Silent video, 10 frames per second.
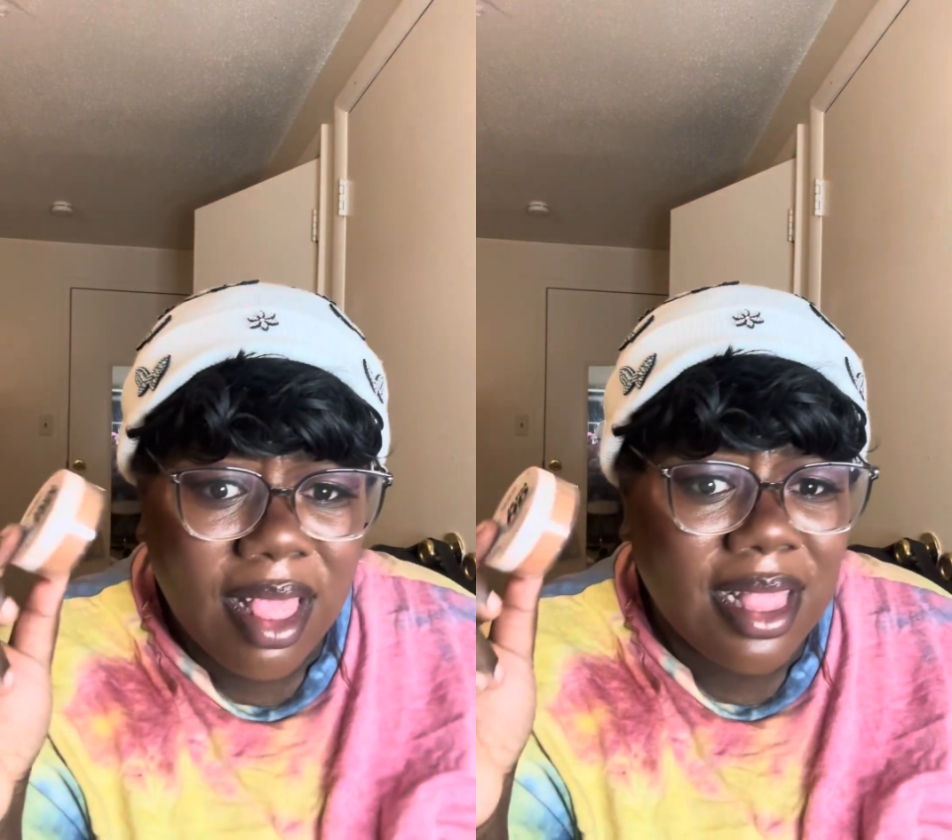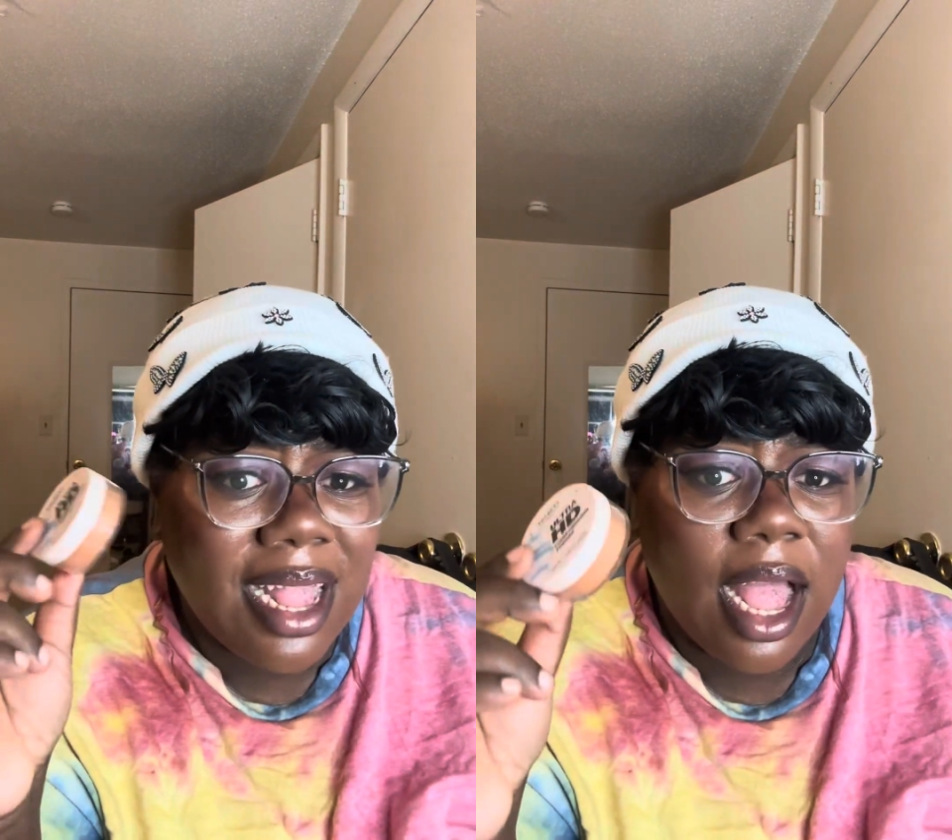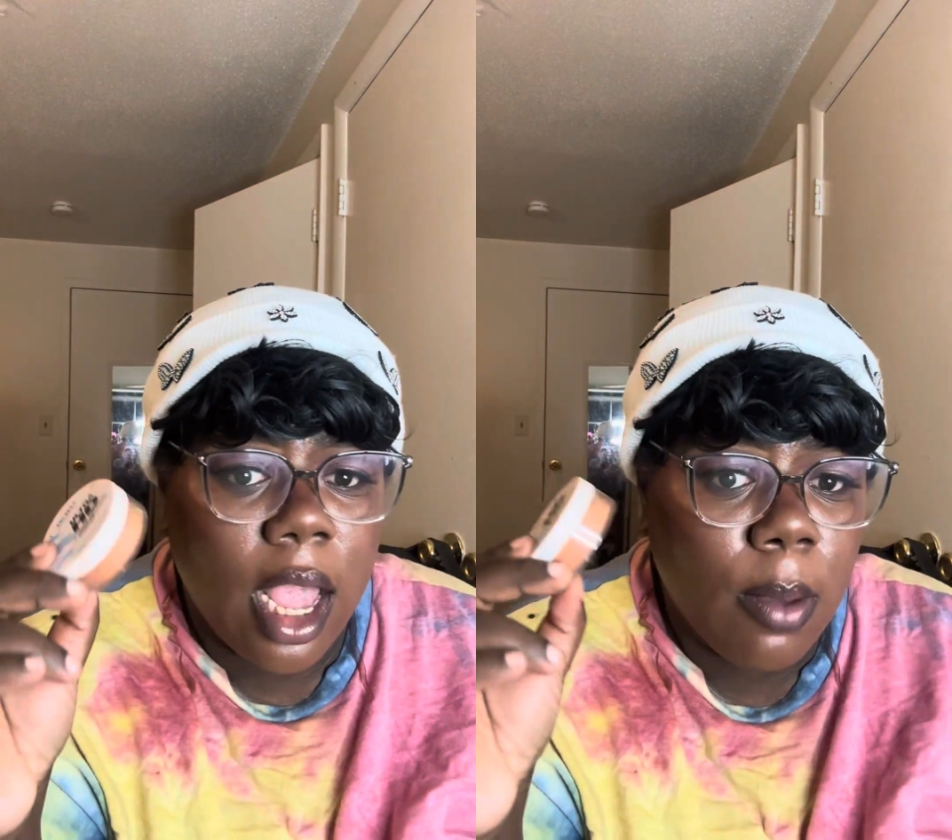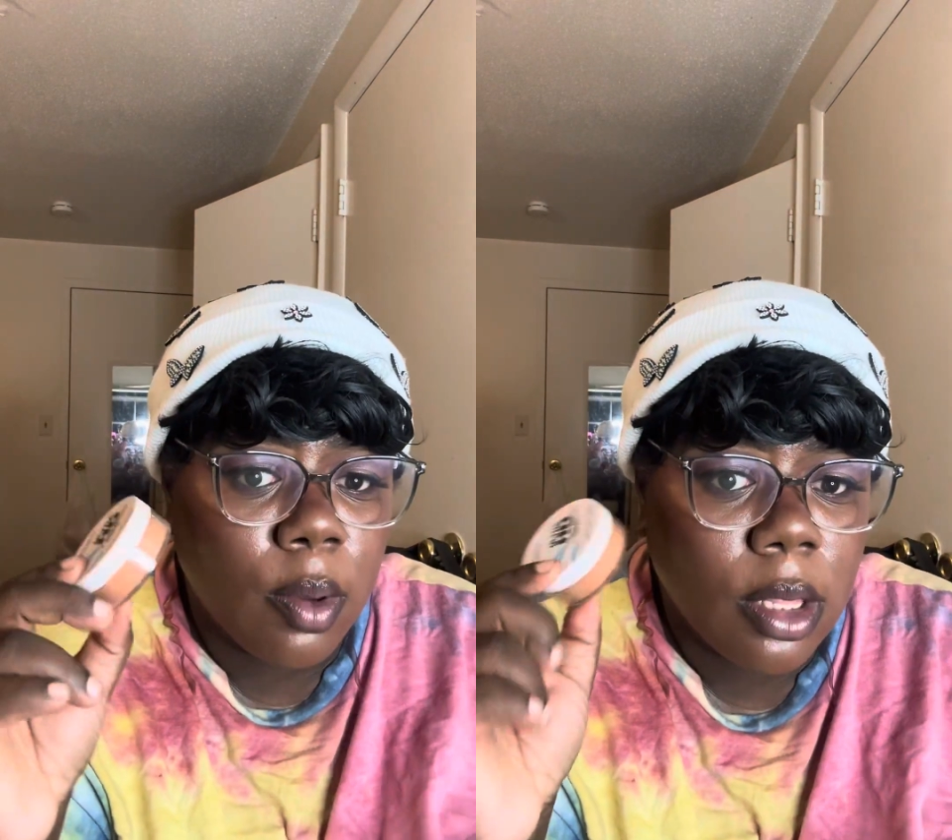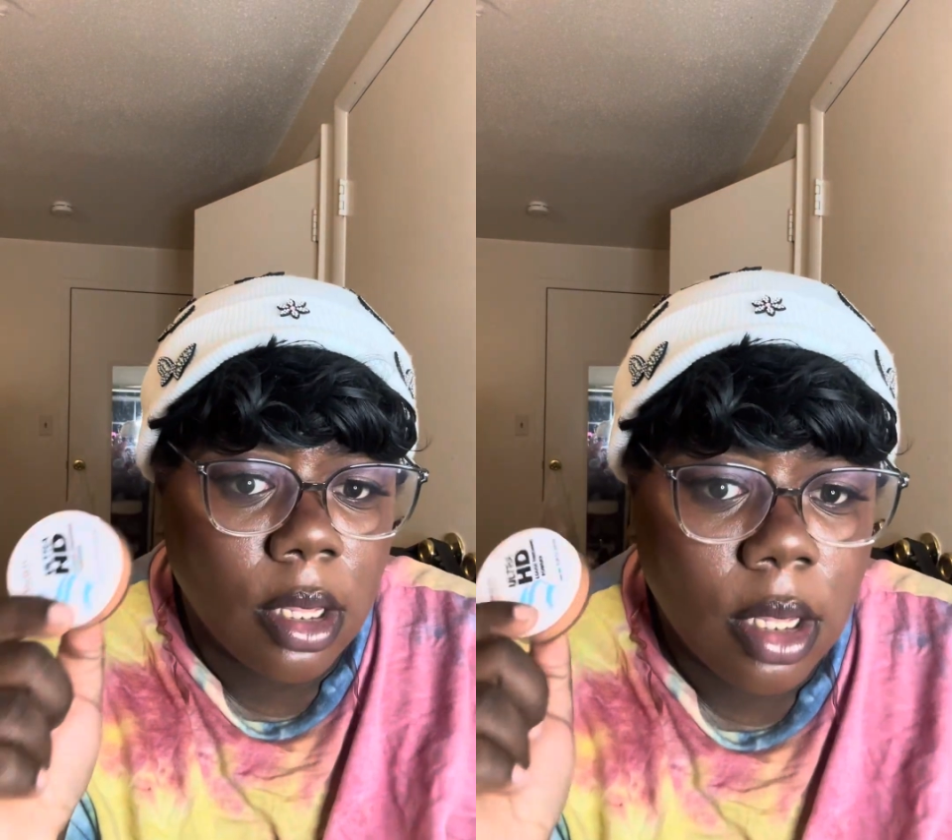it's not
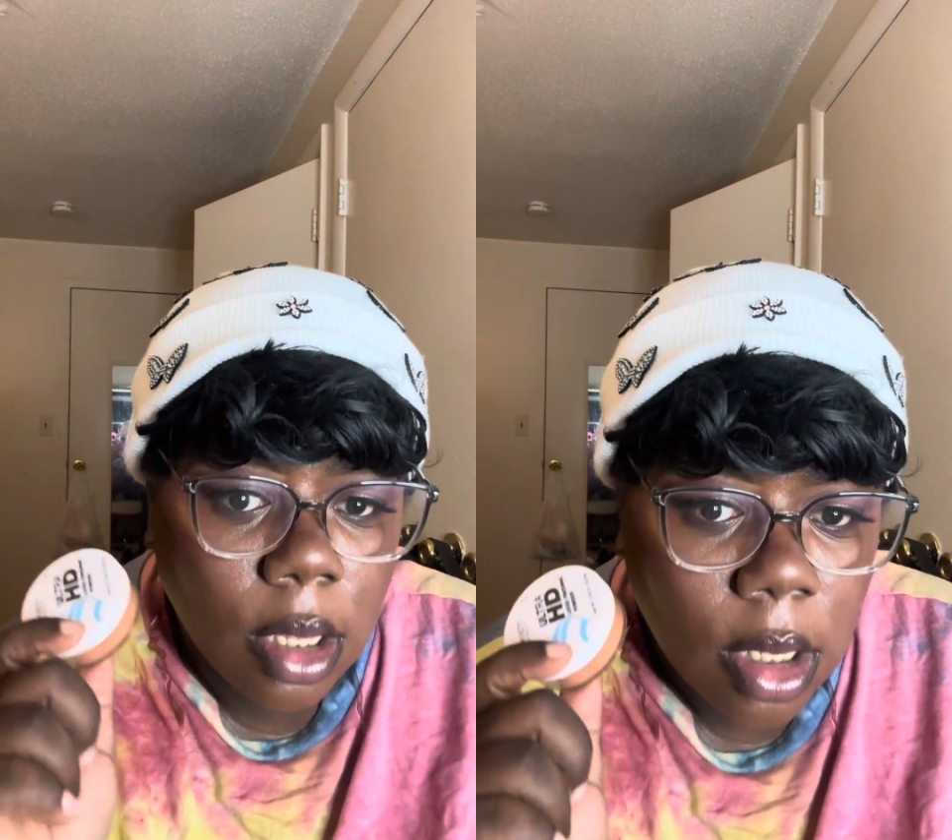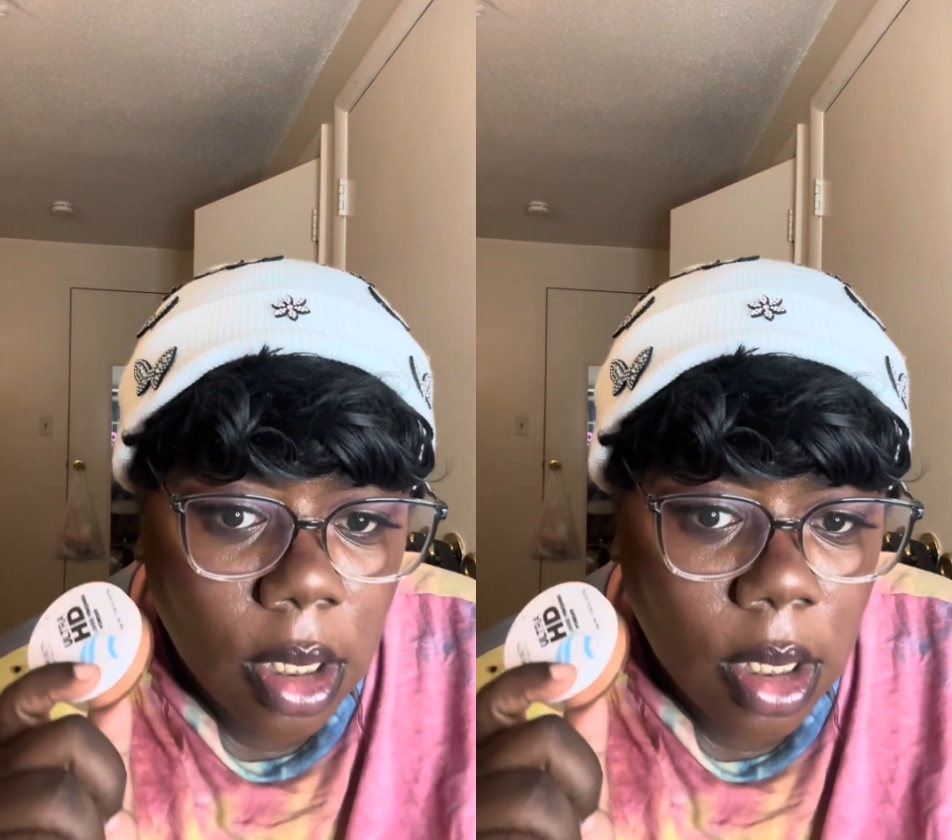able to